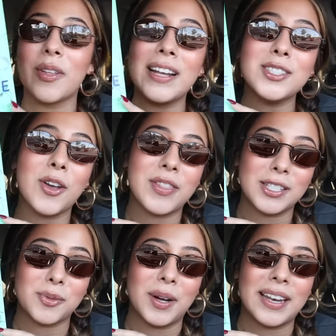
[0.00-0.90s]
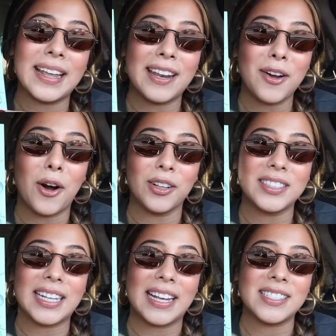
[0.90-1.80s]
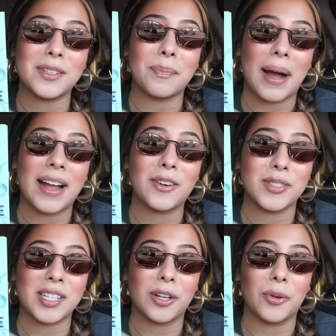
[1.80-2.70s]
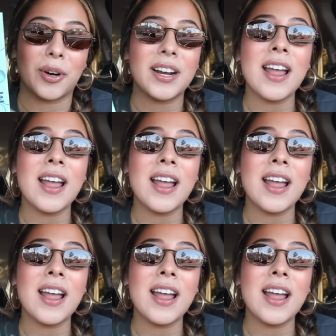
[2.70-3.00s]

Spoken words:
then I saw this one, In a Holidays by Christina Lauren.